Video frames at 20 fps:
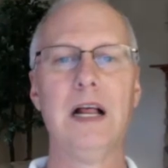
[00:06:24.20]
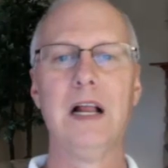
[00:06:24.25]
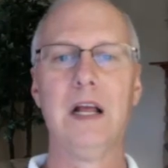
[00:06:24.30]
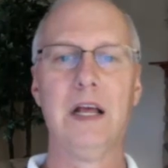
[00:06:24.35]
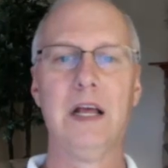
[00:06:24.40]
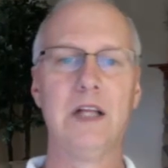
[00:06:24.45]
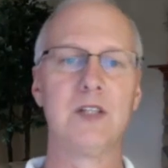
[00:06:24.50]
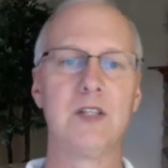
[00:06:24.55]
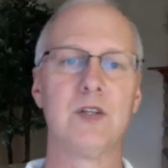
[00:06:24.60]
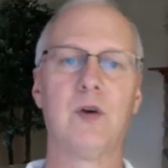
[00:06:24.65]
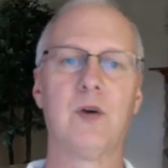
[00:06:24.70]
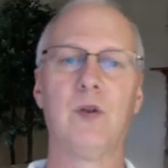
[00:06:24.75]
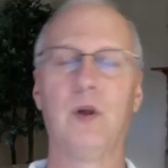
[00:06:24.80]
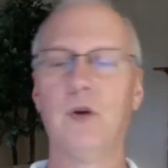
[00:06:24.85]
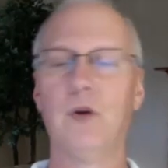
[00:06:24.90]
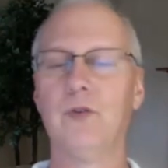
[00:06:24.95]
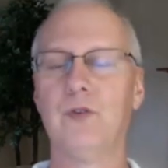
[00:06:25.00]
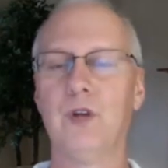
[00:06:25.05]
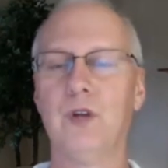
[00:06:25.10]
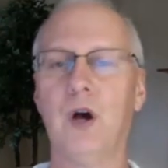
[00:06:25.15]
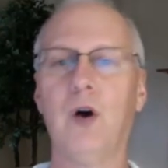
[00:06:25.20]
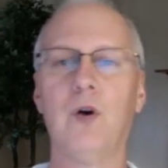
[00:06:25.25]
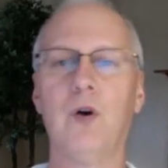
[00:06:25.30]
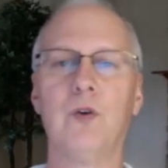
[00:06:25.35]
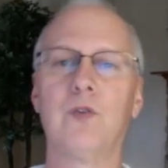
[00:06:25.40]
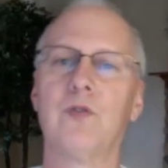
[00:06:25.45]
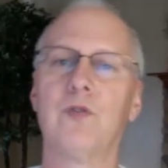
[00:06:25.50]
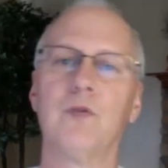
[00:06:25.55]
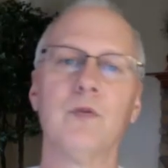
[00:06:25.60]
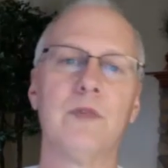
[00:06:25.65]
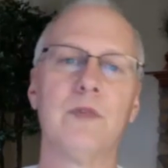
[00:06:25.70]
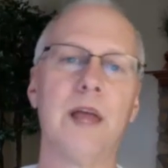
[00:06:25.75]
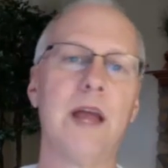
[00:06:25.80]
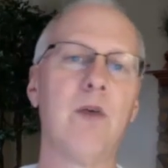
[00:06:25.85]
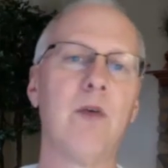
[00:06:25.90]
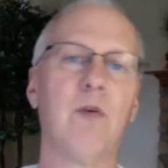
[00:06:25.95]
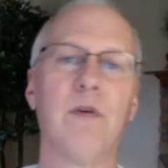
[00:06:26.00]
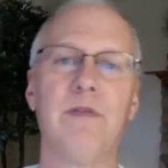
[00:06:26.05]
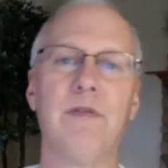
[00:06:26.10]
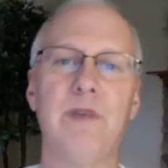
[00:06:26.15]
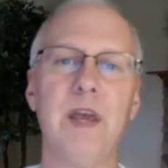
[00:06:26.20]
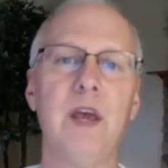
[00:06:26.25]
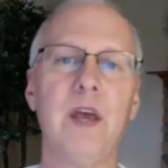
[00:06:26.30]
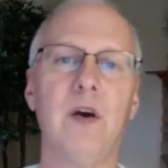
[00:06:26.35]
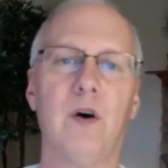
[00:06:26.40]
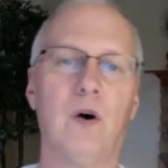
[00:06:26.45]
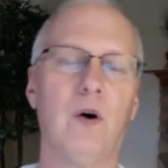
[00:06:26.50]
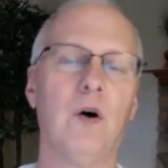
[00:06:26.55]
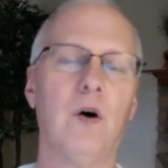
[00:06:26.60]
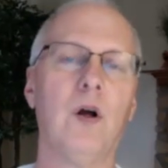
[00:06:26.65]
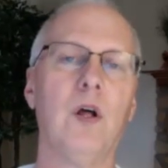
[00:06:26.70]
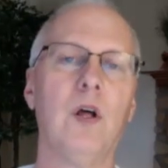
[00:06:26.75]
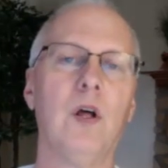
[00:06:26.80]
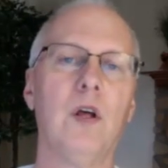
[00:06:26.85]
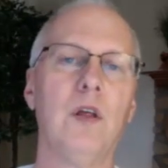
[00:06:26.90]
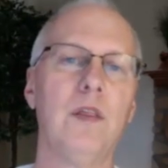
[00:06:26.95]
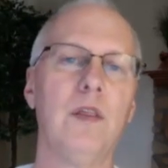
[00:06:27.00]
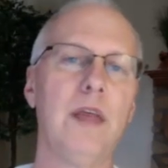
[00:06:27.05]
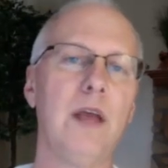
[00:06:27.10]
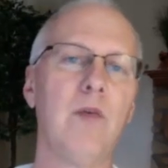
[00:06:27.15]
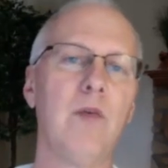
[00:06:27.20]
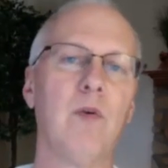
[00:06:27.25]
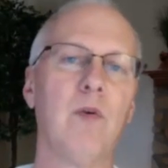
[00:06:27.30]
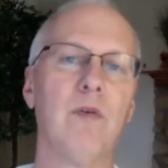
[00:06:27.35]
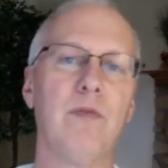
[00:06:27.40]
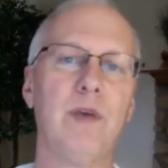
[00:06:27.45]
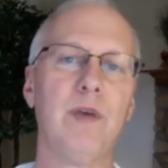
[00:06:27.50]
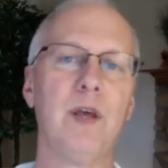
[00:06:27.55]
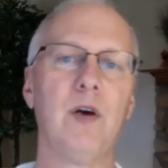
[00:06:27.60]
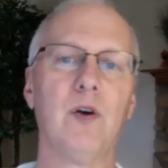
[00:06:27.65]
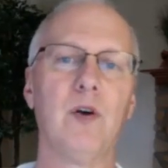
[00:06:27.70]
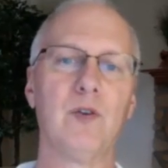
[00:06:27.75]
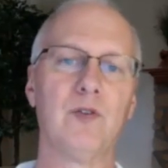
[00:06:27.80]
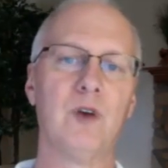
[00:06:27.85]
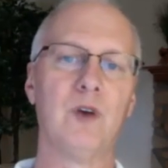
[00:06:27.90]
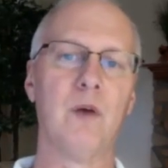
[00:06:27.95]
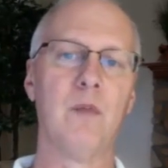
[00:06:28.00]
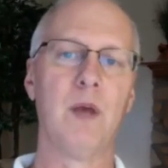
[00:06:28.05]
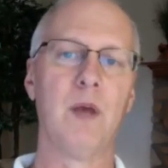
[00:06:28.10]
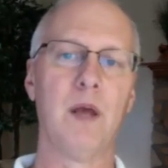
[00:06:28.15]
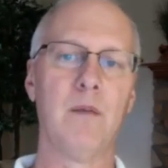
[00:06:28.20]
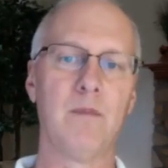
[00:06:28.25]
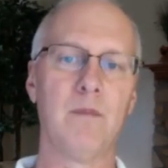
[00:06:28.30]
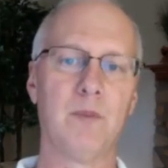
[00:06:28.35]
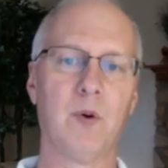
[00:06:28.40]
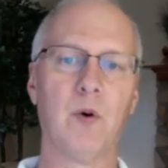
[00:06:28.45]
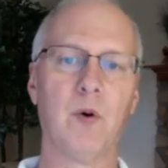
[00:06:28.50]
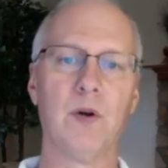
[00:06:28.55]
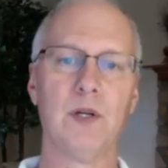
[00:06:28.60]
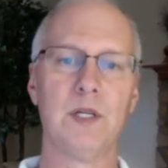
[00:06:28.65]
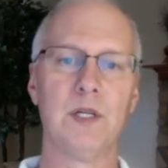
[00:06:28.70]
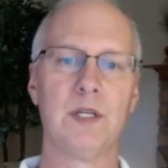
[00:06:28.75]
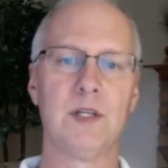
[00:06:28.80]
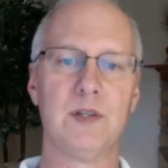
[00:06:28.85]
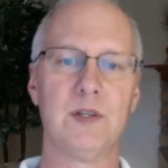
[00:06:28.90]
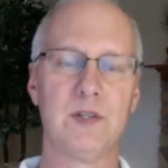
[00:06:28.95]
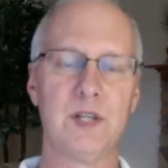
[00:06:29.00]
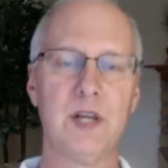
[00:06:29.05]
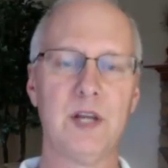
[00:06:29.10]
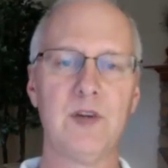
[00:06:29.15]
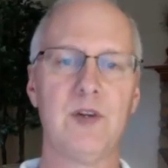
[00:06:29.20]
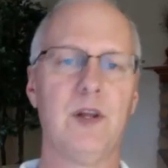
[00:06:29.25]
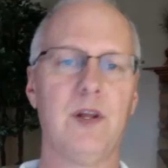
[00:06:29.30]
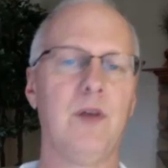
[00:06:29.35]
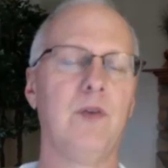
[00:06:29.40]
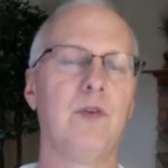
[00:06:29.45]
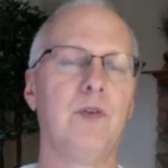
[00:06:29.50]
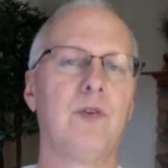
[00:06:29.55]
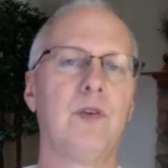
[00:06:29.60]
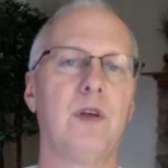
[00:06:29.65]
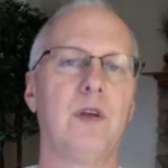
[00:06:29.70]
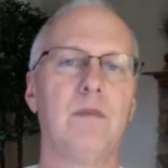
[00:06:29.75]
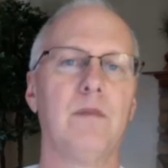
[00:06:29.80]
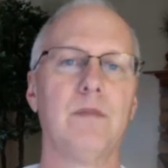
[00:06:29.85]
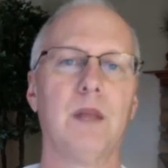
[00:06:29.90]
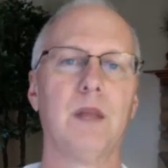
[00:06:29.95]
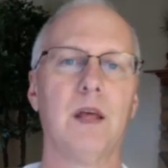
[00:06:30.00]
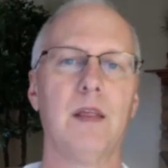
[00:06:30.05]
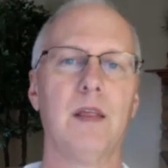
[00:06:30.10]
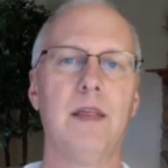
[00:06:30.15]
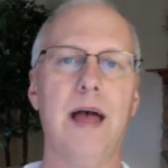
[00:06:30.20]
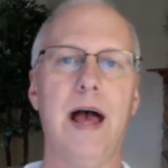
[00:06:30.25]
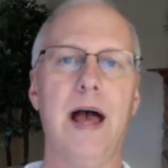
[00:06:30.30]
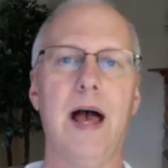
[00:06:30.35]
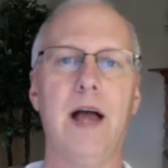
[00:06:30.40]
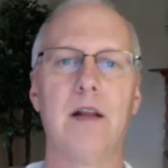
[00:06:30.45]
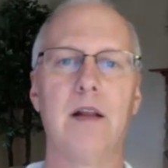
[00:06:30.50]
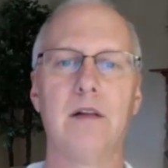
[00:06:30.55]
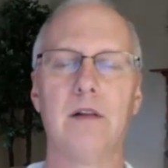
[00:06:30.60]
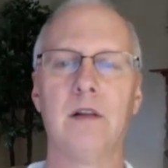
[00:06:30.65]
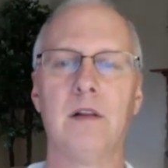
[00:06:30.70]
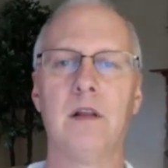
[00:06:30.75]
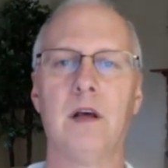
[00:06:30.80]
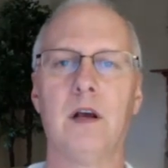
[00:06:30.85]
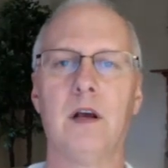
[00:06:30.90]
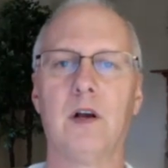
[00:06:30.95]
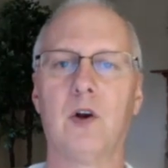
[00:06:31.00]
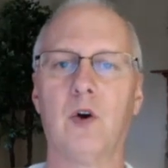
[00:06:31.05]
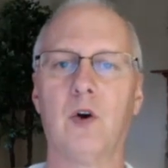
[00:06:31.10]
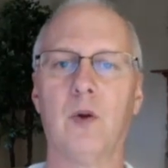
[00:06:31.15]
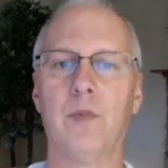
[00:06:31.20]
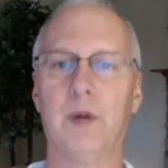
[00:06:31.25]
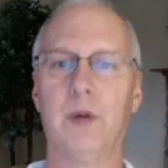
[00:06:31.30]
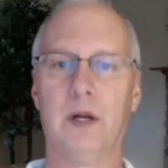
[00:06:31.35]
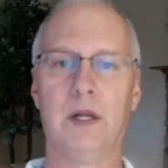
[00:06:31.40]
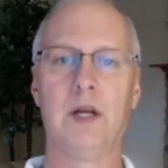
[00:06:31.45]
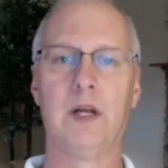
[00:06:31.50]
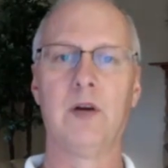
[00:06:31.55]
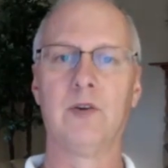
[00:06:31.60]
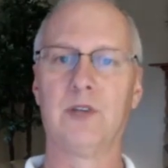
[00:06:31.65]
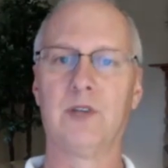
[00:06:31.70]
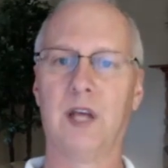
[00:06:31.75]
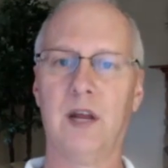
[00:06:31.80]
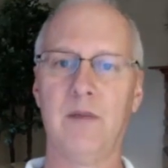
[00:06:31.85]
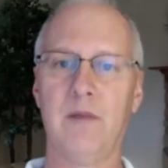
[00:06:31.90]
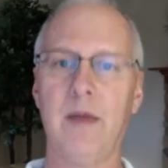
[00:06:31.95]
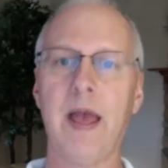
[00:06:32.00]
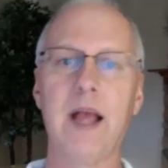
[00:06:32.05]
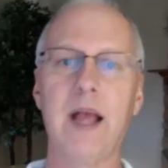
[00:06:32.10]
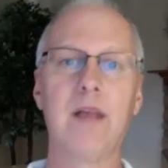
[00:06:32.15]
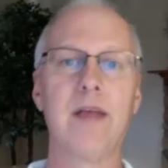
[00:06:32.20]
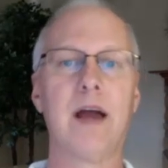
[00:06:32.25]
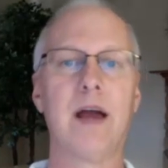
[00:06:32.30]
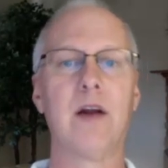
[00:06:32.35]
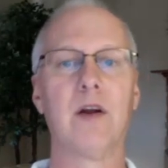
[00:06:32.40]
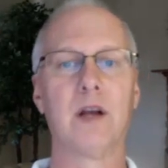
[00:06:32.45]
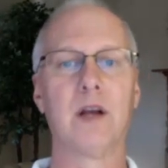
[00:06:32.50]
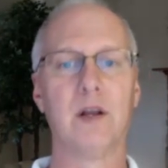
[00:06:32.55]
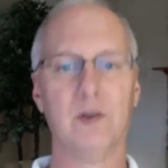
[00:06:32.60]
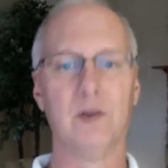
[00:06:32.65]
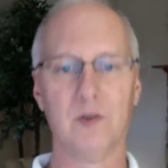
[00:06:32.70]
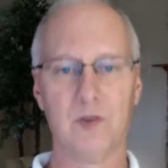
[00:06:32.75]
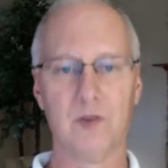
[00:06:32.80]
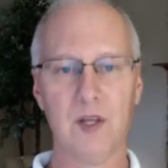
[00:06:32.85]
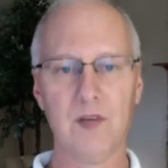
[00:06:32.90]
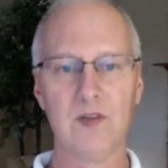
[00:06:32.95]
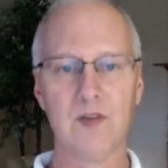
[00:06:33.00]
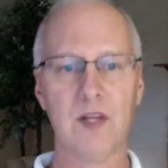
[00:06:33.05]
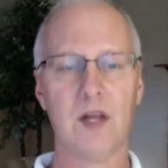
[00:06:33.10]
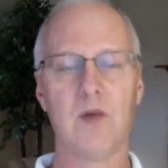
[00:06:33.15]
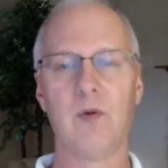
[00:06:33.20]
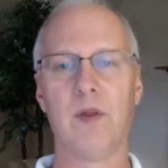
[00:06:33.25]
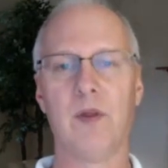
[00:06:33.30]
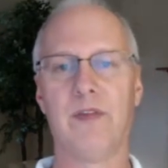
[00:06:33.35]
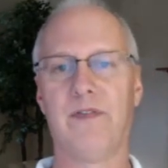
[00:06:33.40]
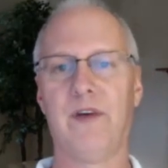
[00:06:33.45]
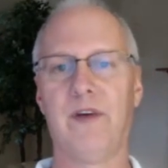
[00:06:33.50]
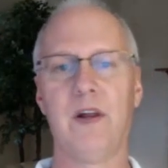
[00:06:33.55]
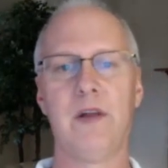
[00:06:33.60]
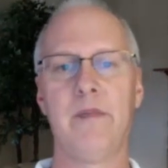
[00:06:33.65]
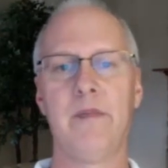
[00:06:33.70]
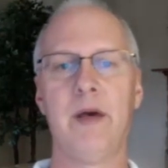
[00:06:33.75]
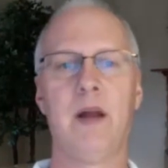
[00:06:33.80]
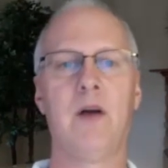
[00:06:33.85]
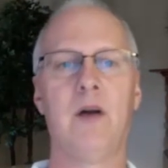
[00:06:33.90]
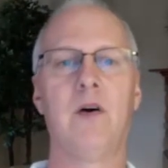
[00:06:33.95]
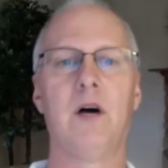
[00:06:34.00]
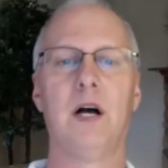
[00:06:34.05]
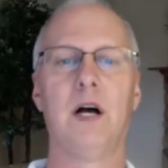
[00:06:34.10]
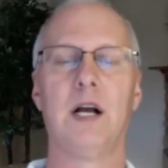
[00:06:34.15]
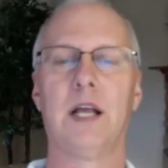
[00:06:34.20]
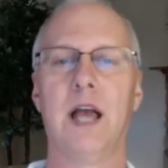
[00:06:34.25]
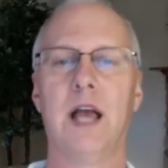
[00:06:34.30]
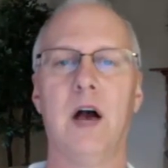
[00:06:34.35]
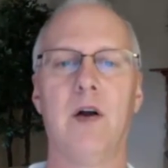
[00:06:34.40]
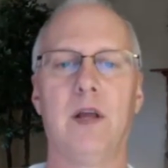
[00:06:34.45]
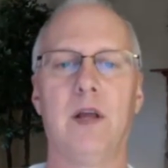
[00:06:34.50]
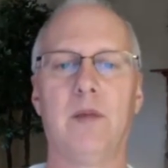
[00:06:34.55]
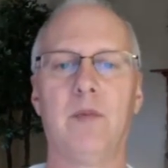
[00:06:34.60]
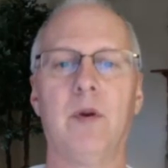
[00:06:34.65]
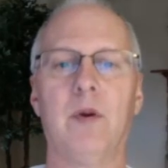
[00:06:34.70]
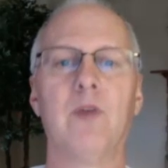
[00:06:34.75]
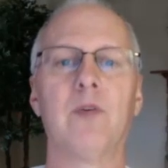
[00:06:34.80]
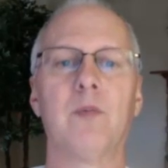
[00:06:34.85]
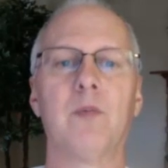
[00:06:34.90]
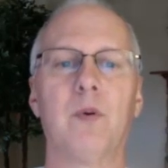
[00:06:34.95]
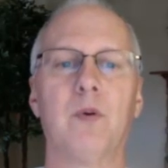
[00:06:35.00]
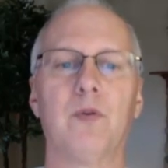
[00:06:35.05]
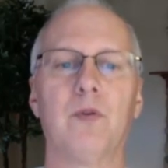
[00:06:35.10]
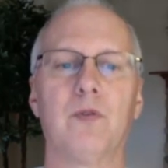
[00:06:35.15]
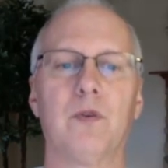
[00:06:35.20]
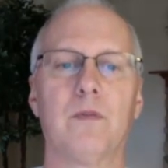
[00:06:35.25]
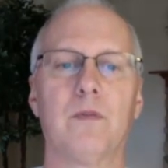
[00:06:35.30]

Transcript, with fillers: And so those notes, they reveal, they reveal some important decisions that the corporate leaders can make that are consistent with fundamental accounting principles.